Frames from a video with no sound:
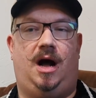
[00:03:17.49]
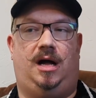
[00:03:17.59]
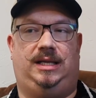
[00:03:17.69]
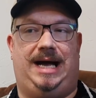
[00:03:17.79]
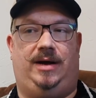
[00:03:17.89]

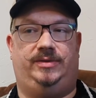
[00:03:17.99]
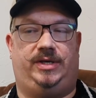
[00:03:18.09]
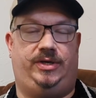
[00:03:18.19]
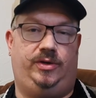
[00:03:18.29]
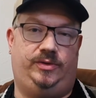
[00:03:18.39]
allows
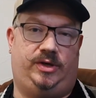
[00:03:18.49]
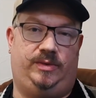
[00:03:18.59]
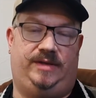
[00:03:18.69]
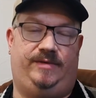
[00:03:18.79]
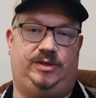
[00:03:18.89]
a user
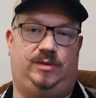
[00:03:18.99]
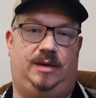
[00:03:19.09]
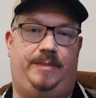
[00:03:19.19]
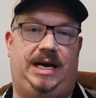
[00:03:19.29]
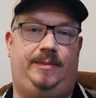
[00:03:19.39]
with a visual
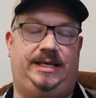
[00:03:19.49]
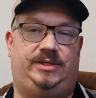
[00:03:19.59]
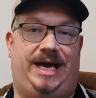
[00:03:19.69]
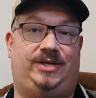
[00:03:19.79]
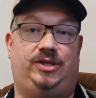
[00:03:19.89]
impairment
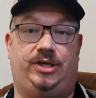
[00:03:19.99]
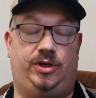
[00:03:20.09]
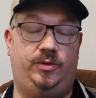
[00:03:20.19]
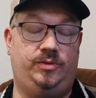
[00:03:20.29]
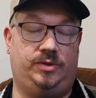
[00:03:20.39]
to actually
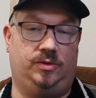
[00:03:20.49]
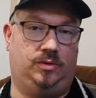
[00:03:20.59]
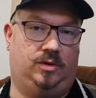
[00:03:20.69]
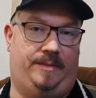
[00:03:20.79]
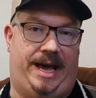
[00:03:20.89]
use
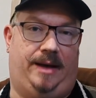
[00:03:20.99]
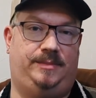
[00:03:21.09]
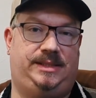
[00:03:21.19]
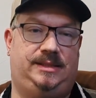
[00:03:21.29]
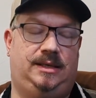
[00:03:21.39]
Google
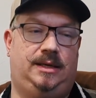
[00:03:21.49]
Maps